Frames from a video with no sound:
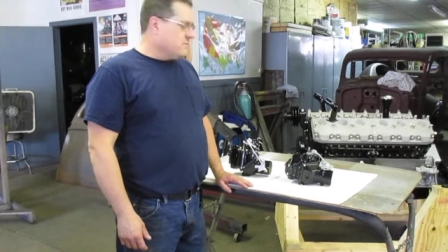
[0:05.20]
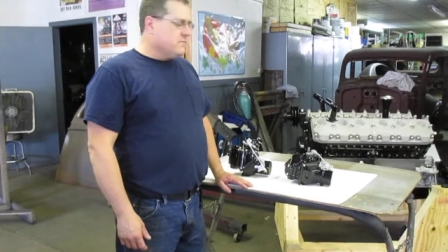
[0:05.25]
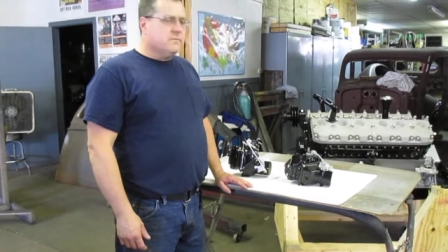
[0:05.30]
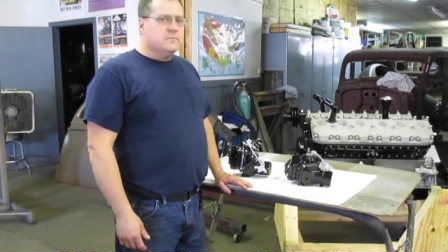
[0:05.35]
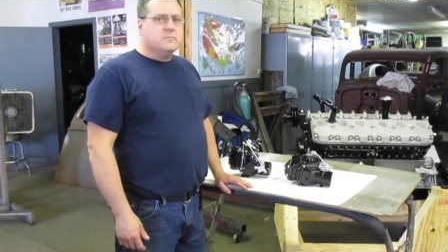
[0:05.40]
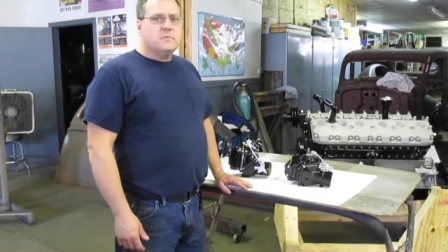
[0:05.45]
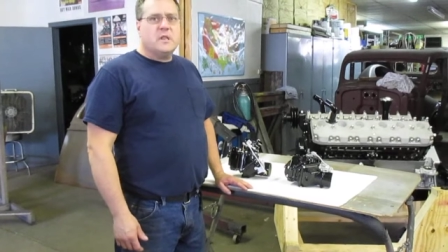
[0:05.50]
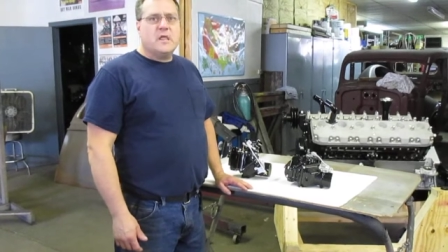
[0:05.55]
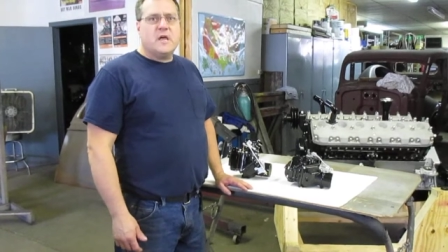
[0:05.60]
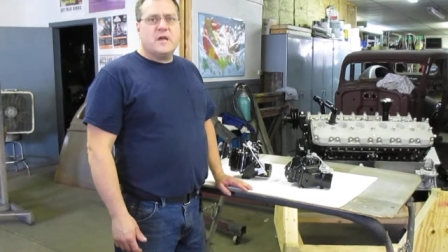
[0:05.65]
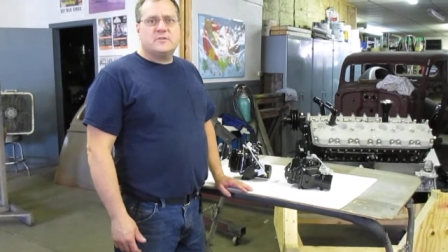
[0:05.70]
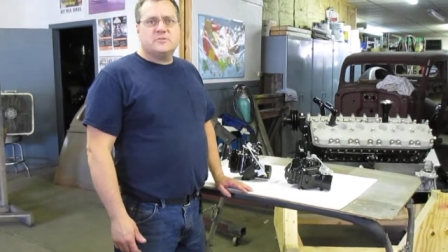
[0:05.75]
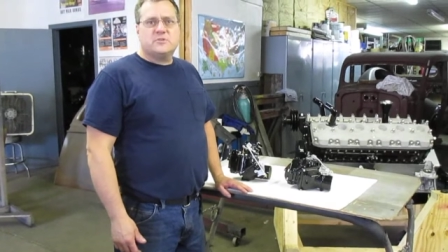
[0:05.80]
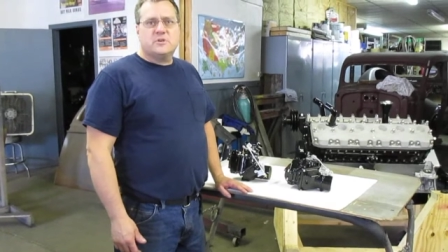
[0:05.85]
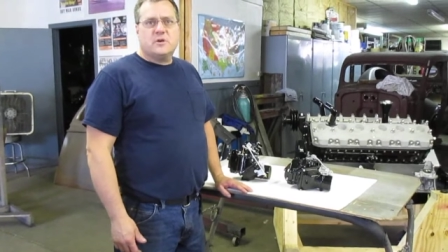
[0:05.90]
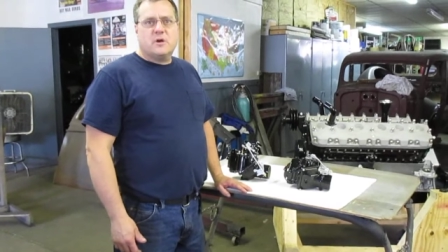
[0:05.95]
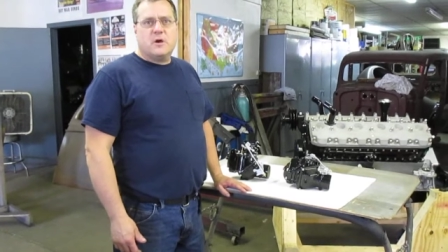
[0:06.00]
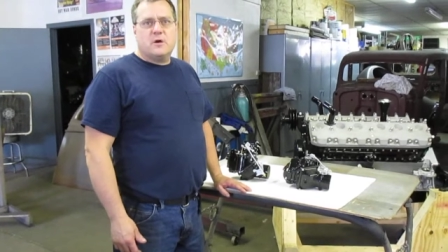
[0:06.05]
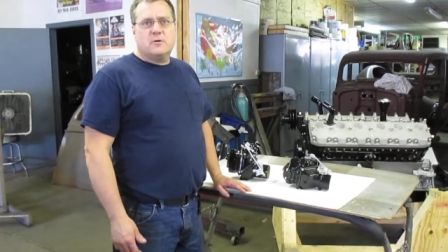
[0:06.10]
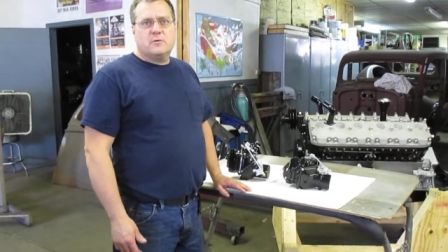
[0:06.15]
from
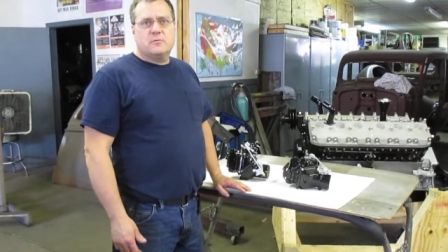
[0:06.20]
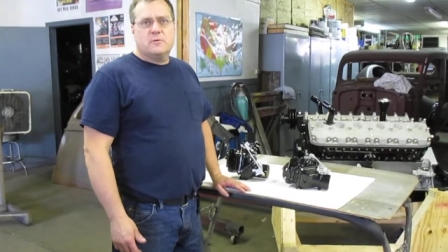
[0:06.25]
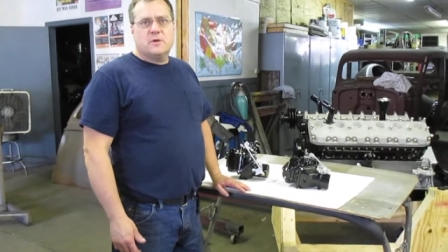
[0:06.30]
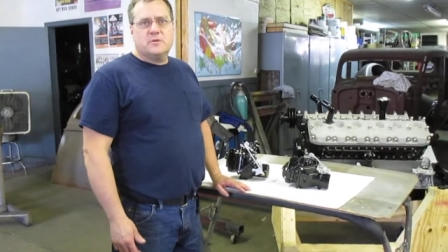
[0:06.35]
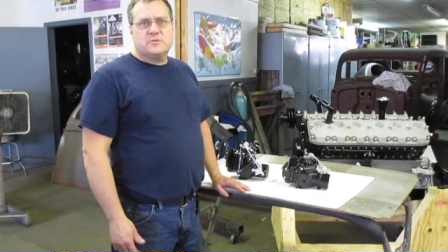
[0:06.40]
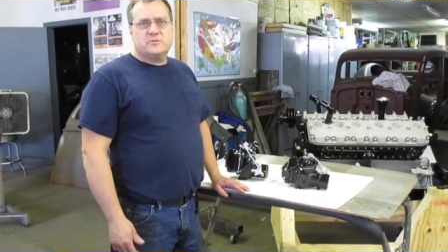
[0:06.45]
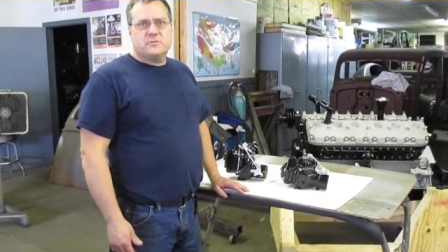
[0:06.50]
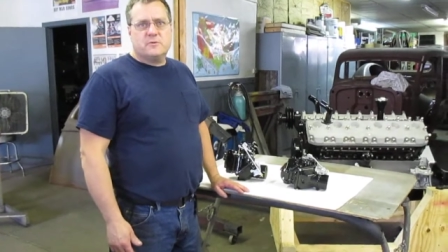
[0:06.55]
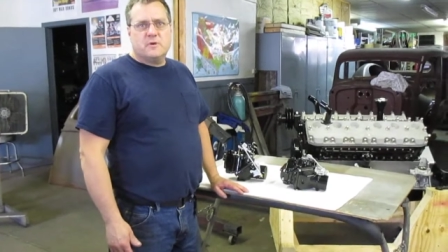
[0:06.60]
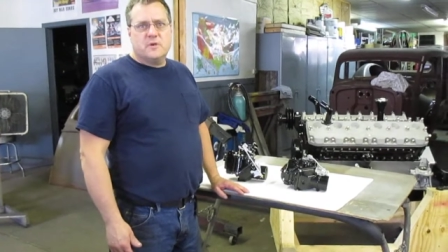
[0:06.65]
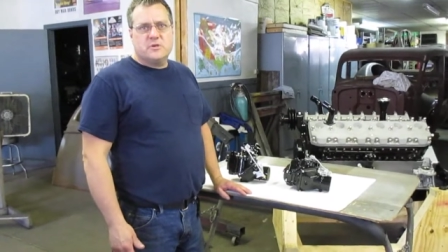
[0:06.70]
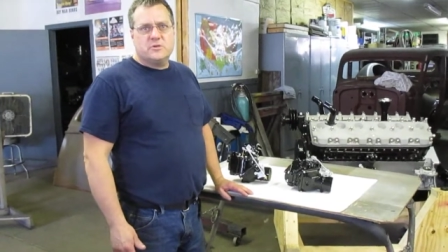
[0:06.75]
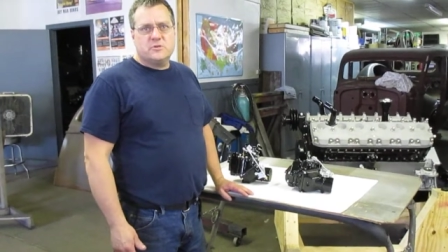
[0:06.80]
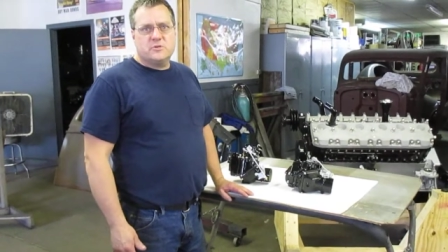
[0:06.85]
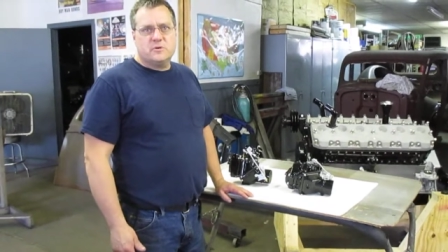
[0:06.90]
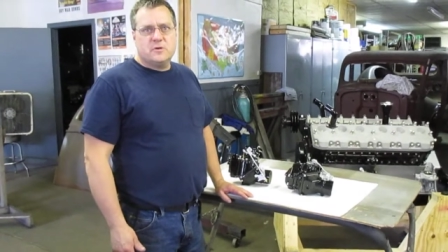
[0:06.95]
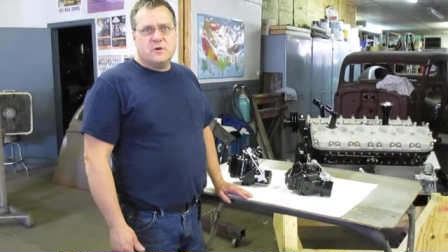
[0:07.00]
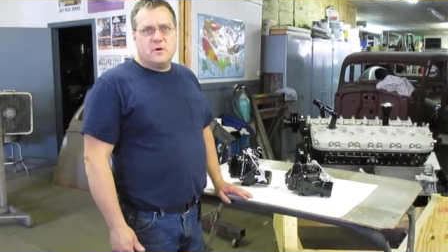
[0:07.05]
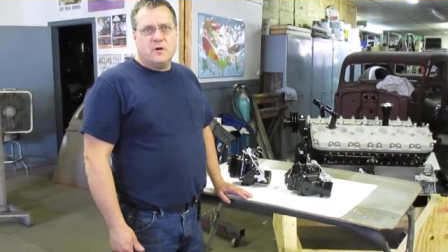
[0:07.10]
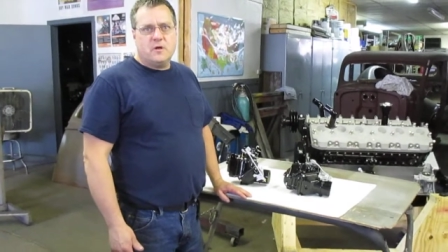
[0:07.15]
Classic Auto Restoration,